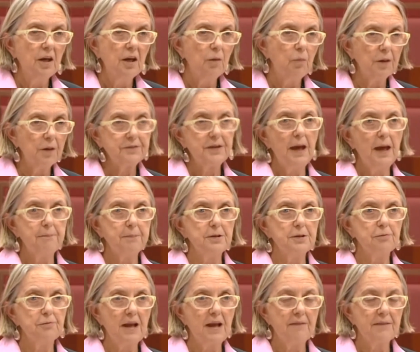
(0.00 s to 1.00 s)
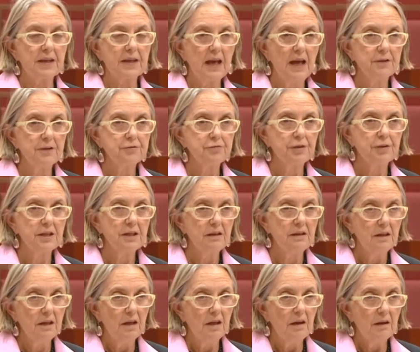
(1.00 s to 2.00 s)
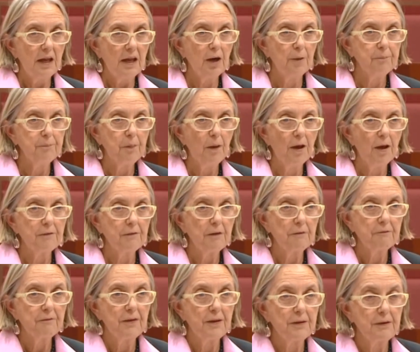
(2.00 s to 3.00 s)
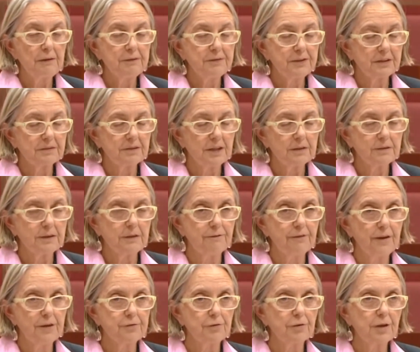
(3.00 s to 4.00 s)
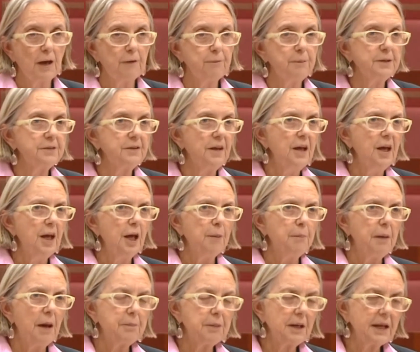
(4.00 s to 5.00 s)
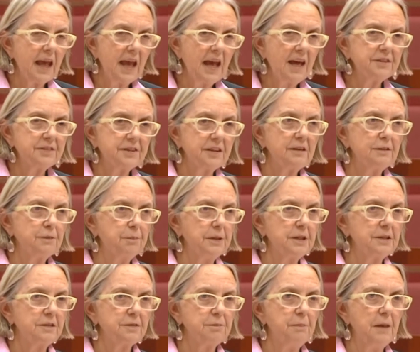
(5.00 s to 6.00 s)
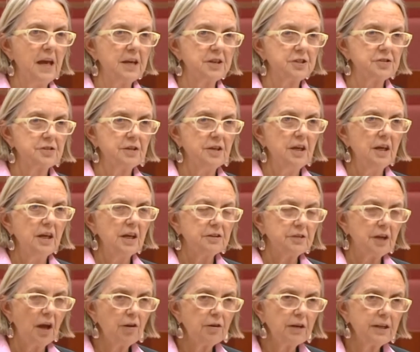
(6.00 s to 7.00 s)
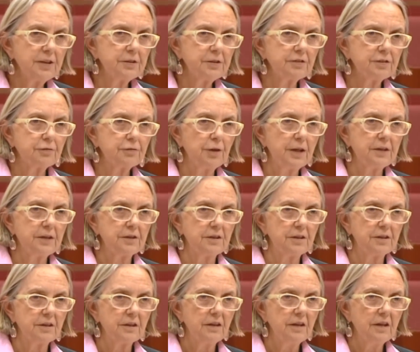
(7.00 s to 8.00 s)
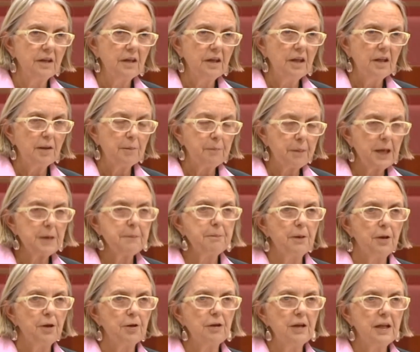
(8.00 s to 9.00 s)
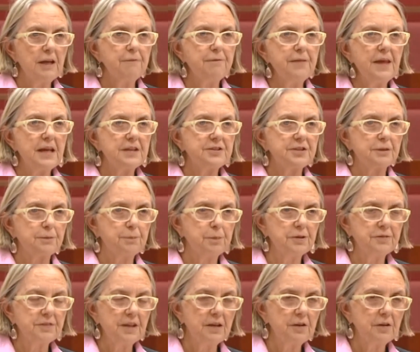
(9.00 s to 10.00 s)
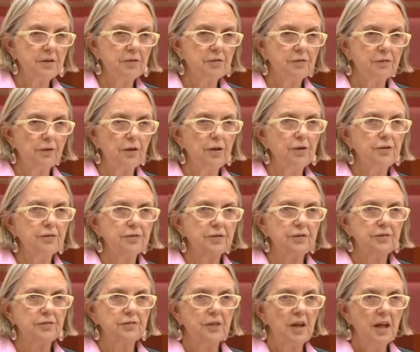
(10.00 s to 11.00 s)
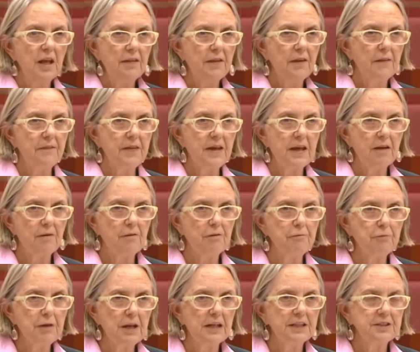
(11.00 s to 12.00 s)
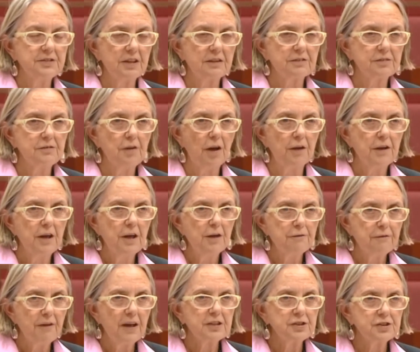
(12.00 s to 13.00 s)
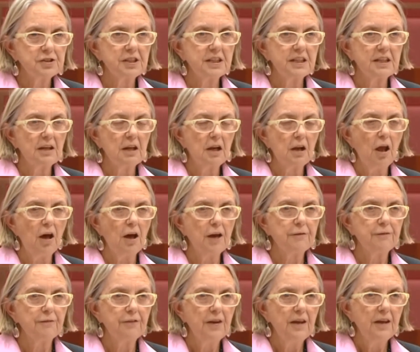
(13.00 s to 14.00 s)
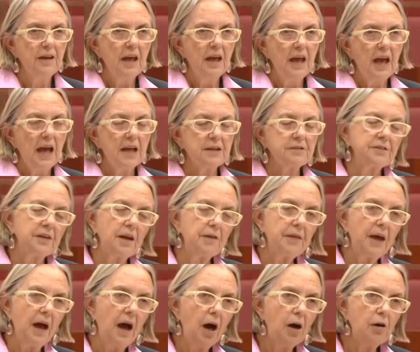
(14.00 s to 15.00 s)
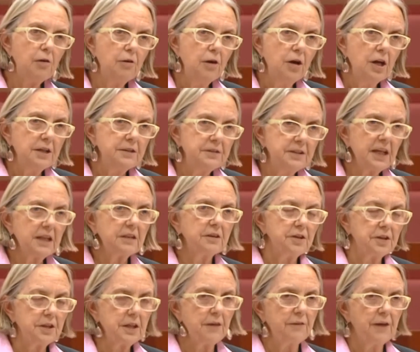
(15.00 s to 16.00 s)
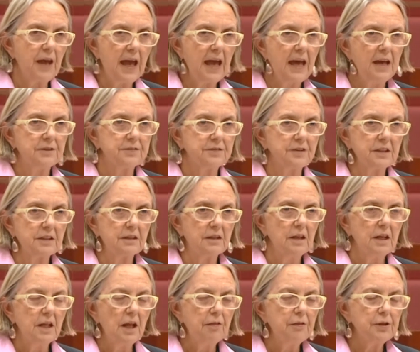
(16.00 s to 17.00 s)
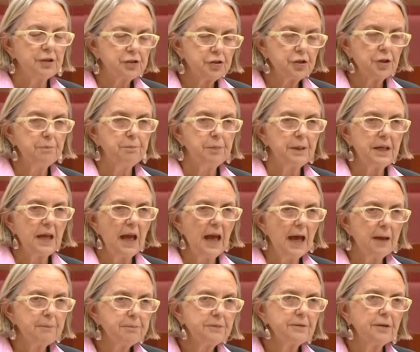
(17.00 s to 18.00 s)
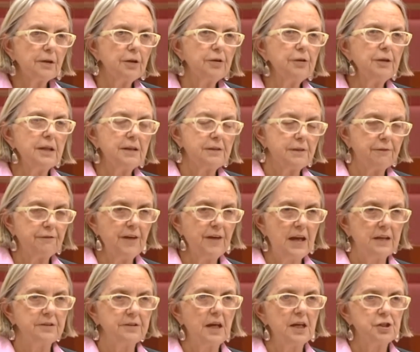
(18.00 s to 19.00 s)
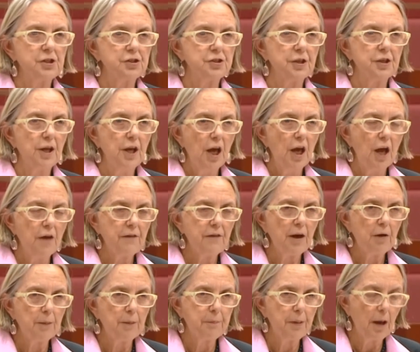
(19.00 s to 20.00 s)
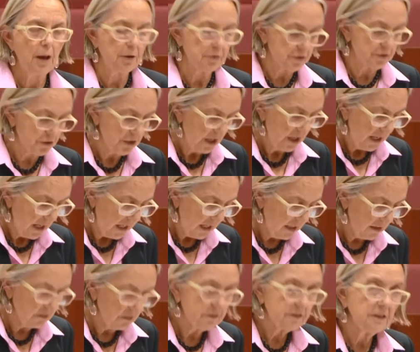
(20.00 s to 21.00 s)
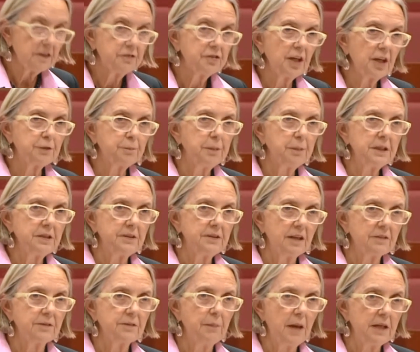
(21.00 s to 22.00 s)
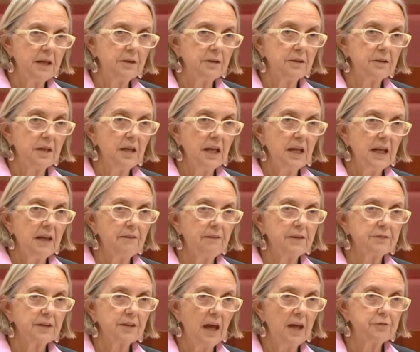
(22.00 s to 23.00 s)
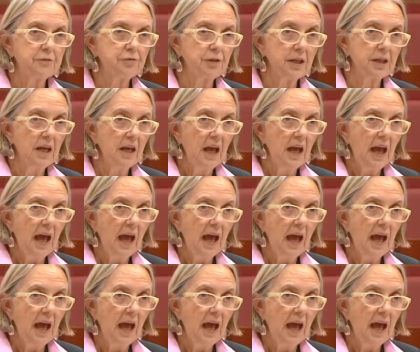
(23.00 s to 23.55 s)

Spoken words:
What's happened around the country, helped by successive federal governments? Public housing has been smashed, totally discredited. The people who live there just presented as losers, that they're really just not functioning in life. And so the whole dignity of housing, that should be absolutely the foundation of our approach, is just being decimated in this country.